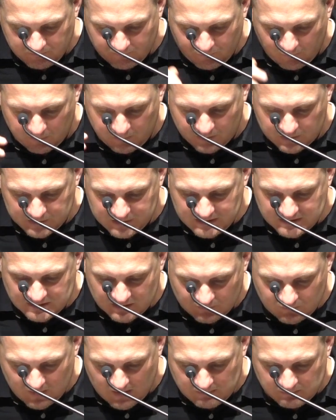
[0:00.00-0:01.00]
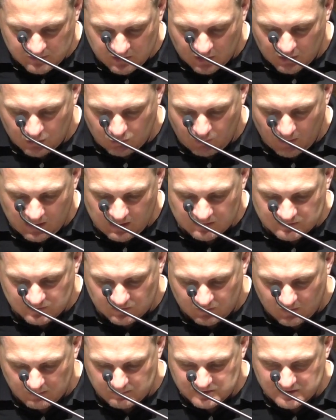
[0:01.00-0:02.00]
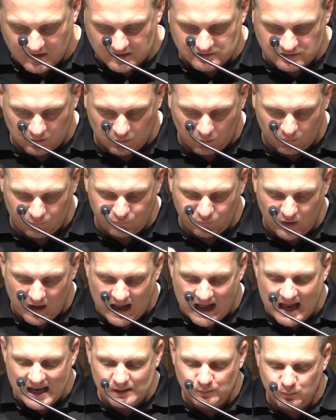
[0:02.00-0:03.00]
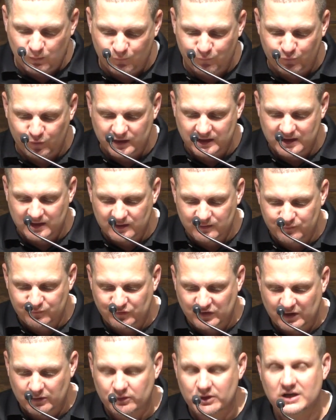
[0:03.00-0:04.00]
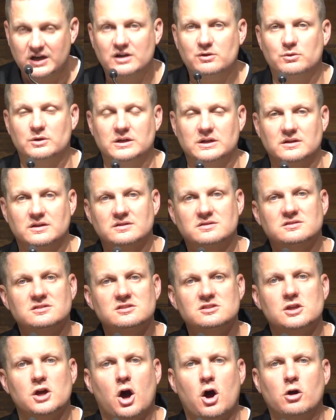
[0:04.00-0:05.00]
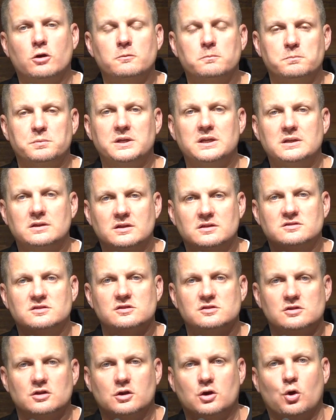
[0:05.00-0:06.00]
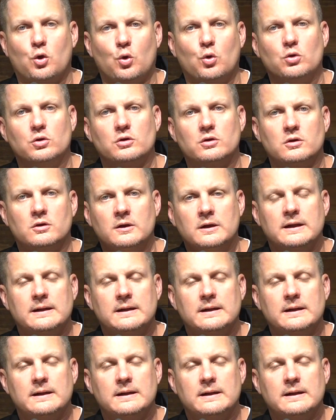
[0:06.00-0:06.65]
From the least of them to the greatest of them, says the Lord, for I will forgive their iniquity. This is the heartbeat. This is the core.